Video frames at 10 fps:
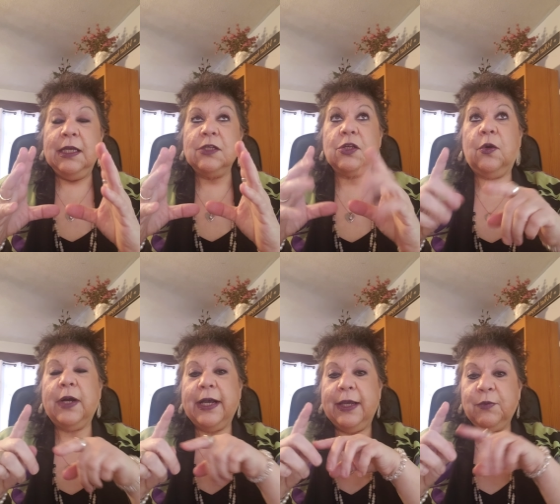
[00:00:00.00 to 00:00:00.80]
So
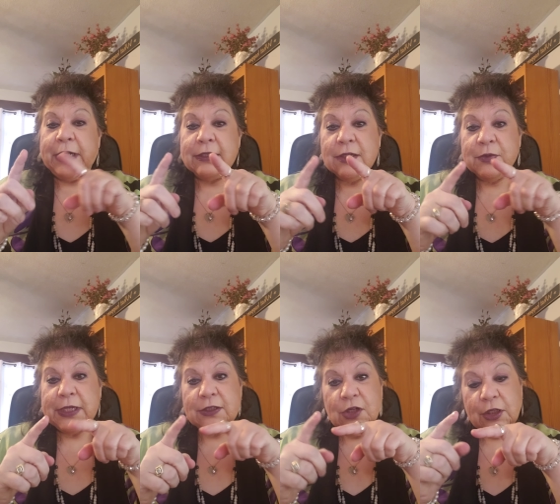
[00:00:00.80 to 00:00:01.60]
what I did was
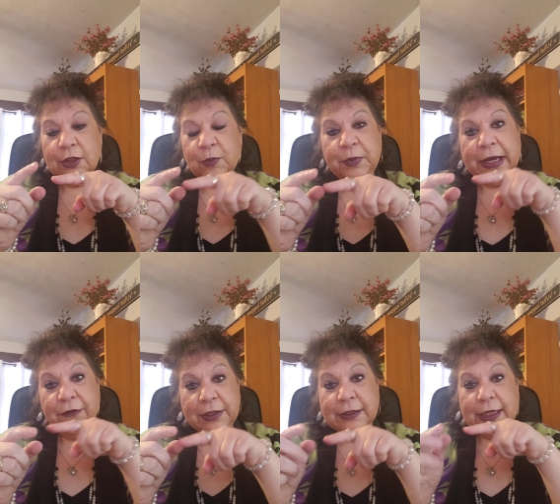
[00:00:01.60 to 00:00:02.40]
I took a little
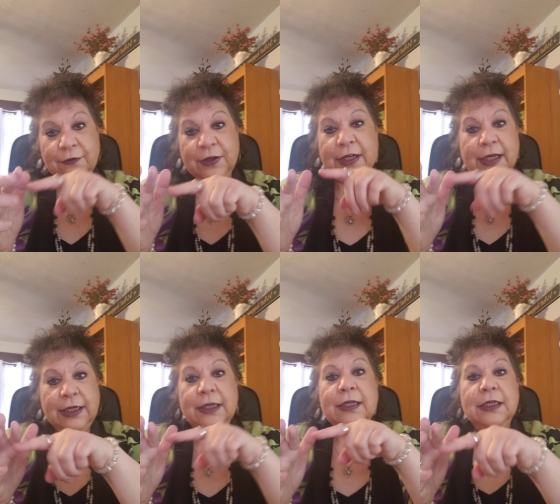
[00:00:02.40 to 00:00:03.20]
paring knife and
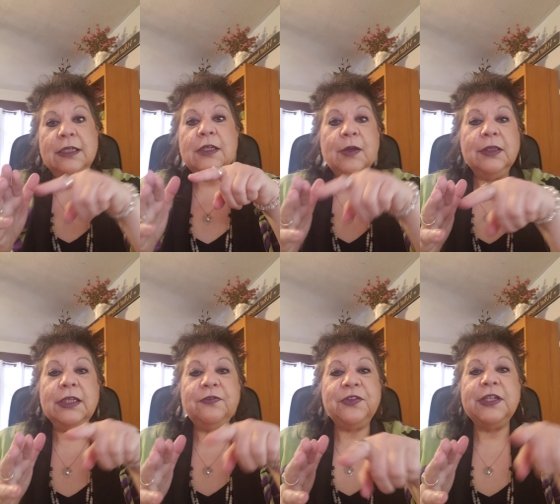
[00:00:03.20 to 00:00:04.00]
I
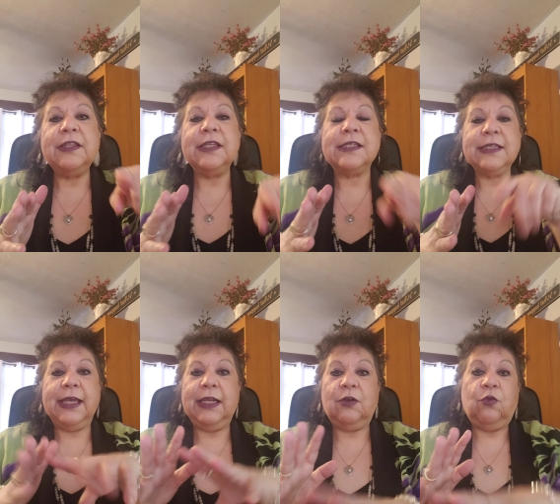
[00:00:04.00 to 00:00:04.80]
lifted the
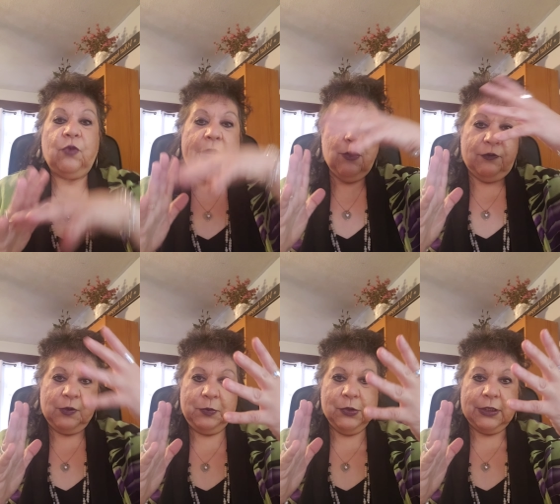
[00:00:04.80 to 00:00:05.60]
skin right off the
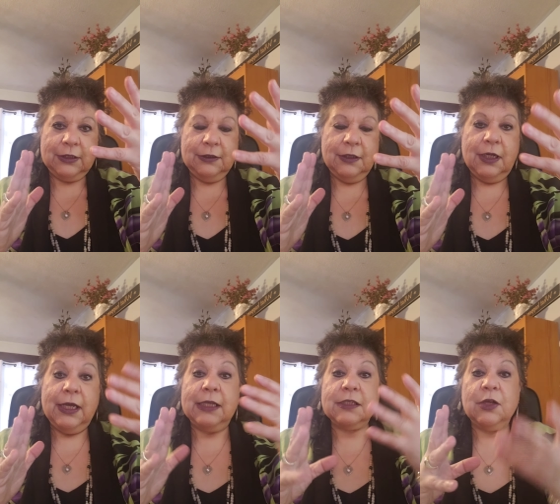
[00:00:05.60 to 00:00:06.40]
pork.
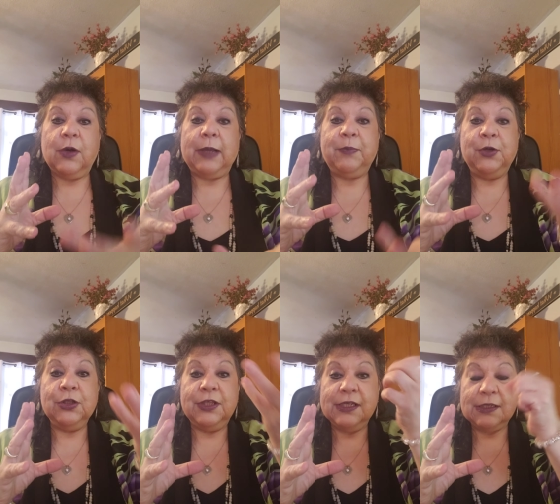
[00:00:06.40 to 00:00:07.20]
And so I
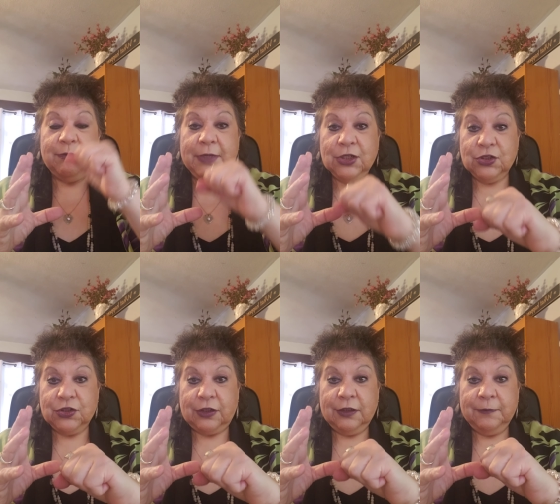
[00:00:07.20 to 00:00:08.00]
put this
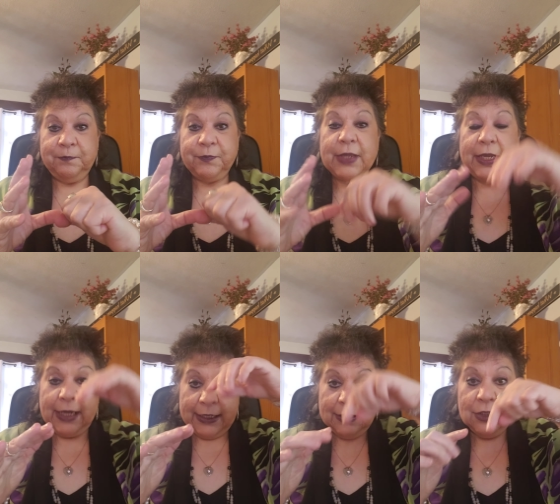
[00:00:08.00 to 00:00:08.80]
mixture,
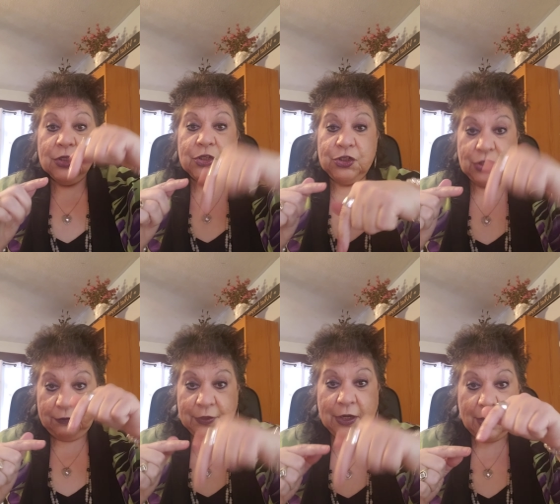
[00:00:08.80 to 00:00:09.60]
I
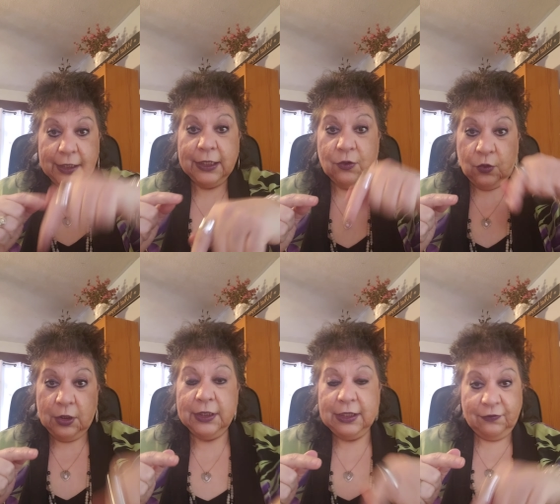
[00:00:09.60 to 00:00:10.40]
shoved the garlic
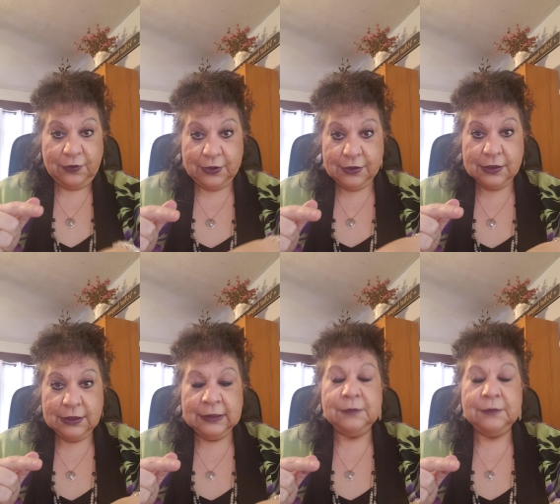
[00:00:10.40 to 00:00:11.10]
all in there first.